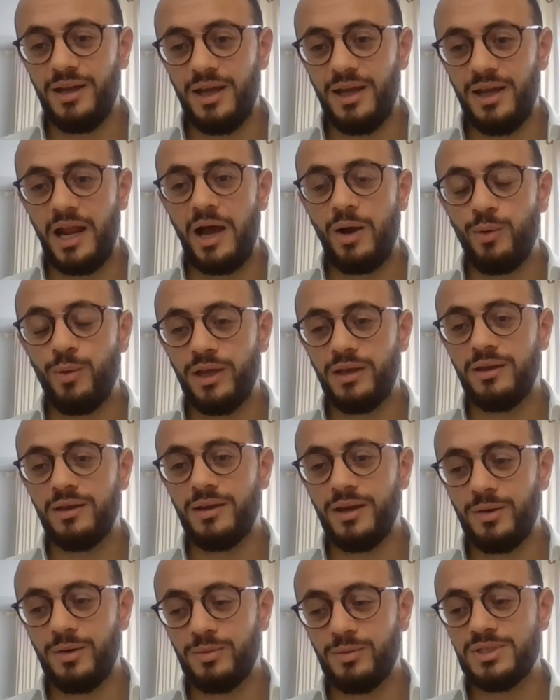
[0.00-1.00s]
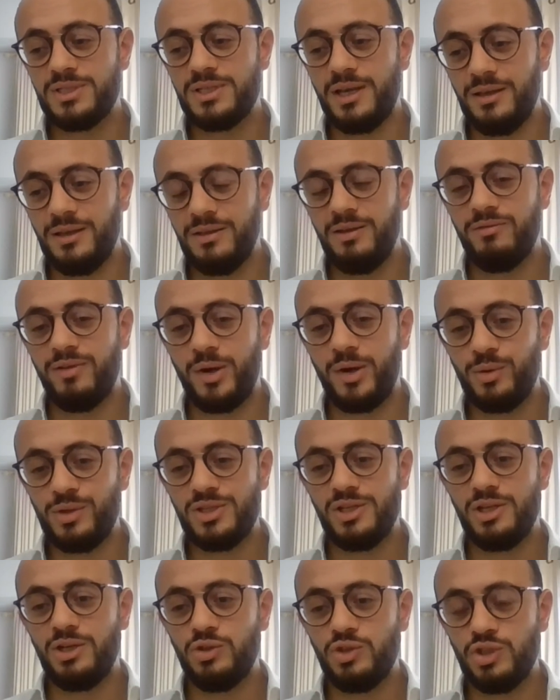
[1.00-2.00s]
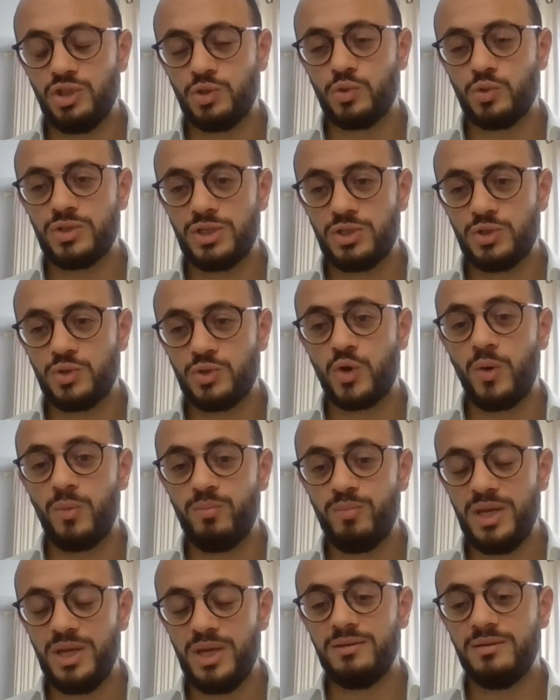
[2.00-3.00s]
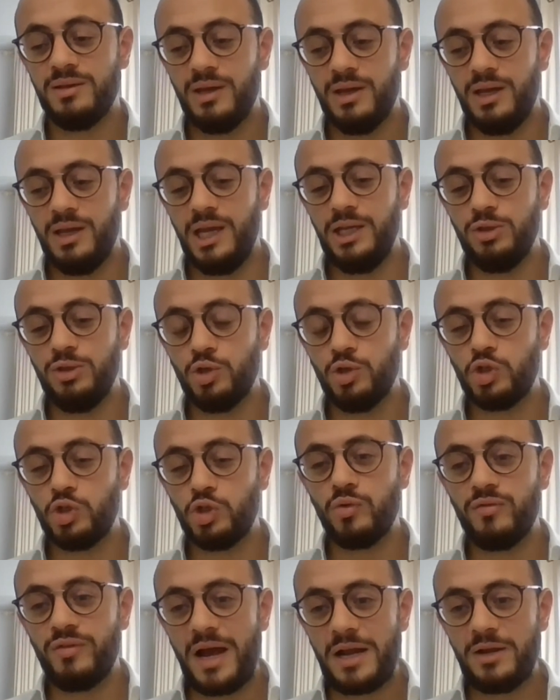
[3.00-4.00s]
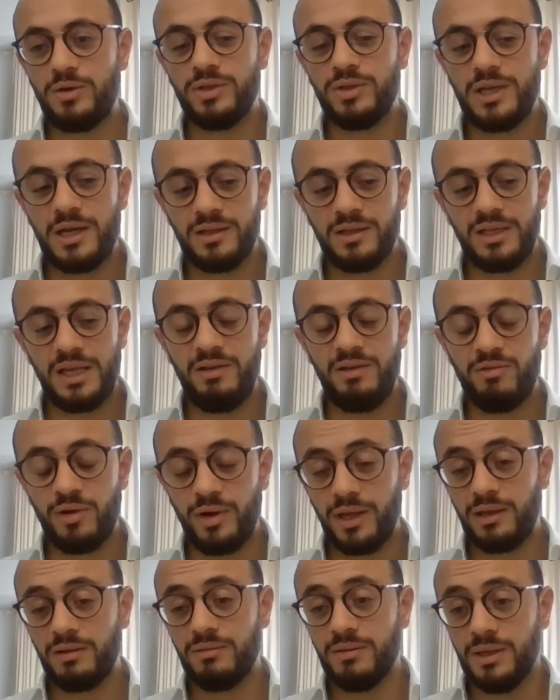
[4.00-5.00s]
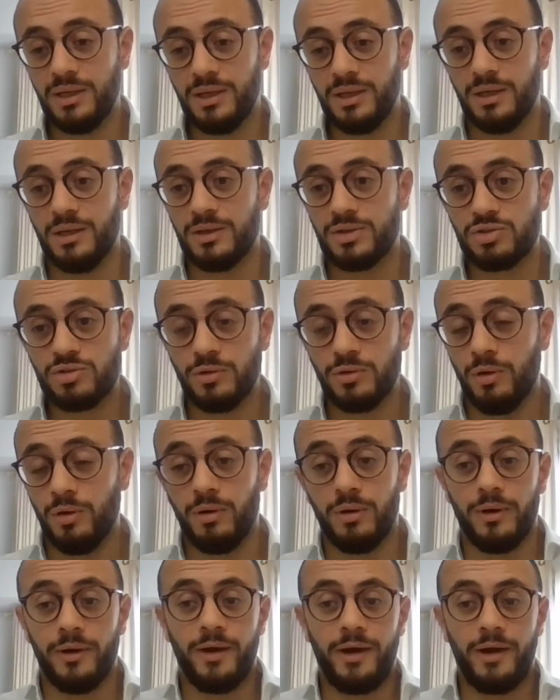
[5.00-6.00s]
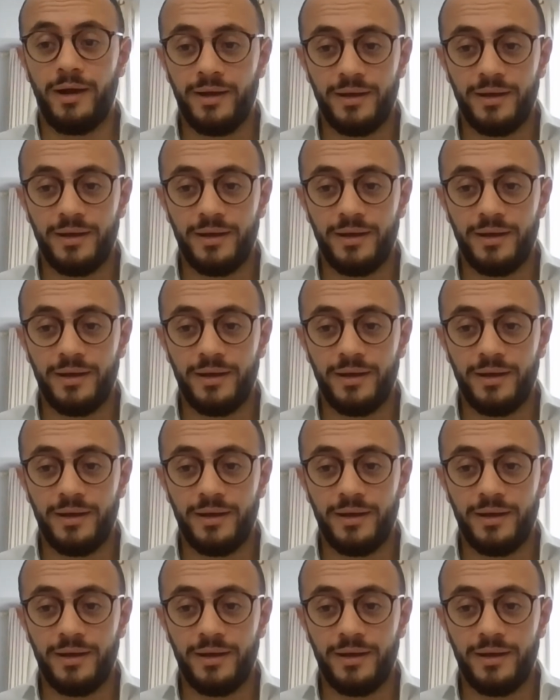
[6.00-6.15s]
allowing, I would say, the various energy sources to compete in the true value they are delivering. So